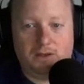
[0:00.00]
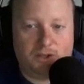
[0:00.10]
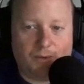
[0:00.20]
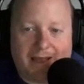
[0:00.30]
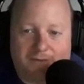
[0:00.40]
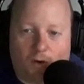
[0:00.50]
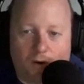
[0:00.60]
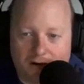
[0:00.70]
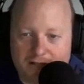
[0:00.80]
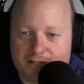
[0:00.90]
So we have a
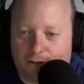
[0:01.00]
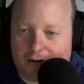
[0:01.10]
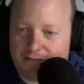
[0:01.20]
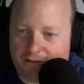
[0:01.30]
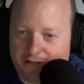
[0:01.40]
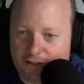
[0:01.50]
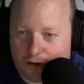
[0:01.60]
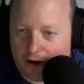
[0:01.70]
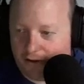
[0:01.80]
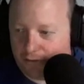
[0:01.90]
horse gracefully
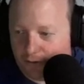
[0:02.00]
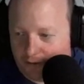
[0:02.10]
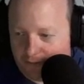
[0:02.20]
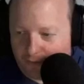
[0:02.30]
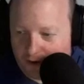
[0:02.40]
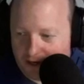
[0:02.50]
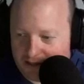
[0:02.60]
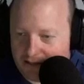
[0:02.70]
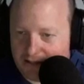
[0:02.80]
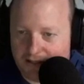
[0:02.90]
trotting through the
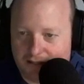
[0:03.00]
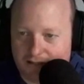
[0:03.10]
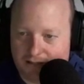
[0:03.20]
forest,